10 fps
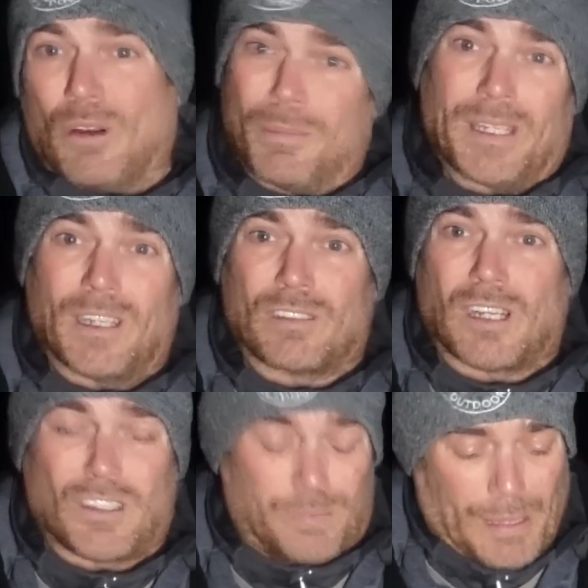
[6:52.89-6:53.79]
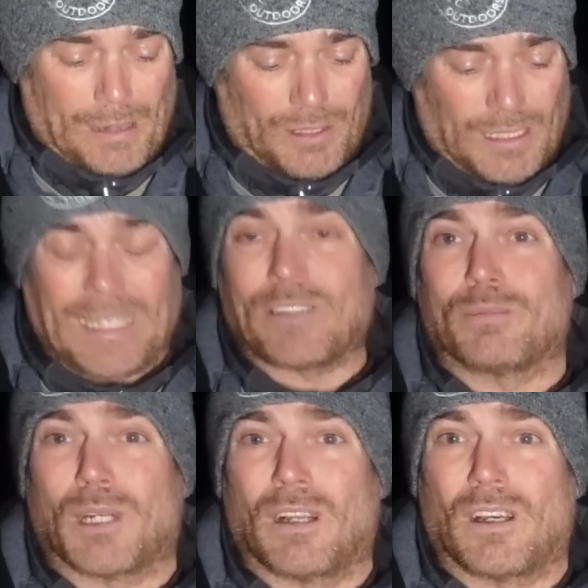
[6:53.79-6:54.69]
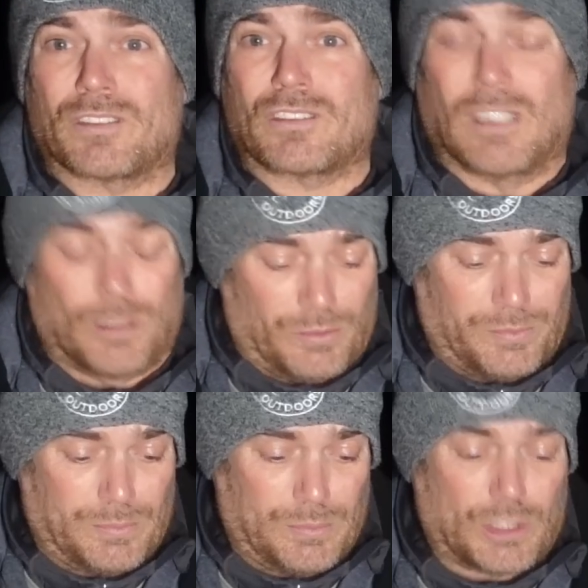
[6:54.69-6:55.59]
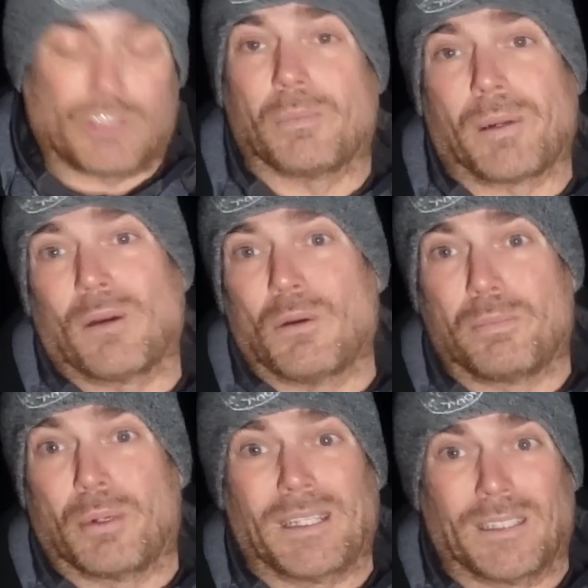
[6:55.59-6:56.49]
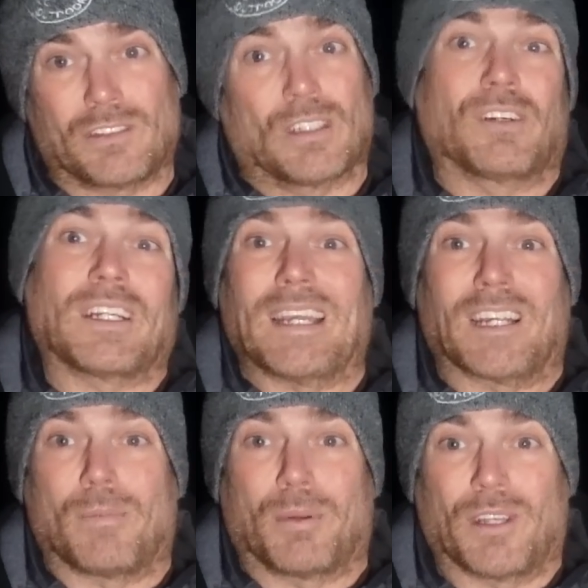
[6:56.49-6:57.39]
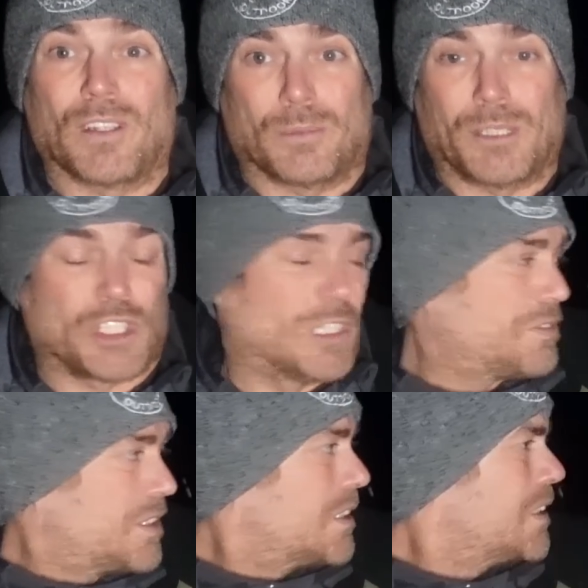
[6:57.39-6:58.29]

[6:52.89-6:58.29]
I mean, those last pout that I had on my last little trip out were brilliant, so if I can get a couple of those I'd be chuffed.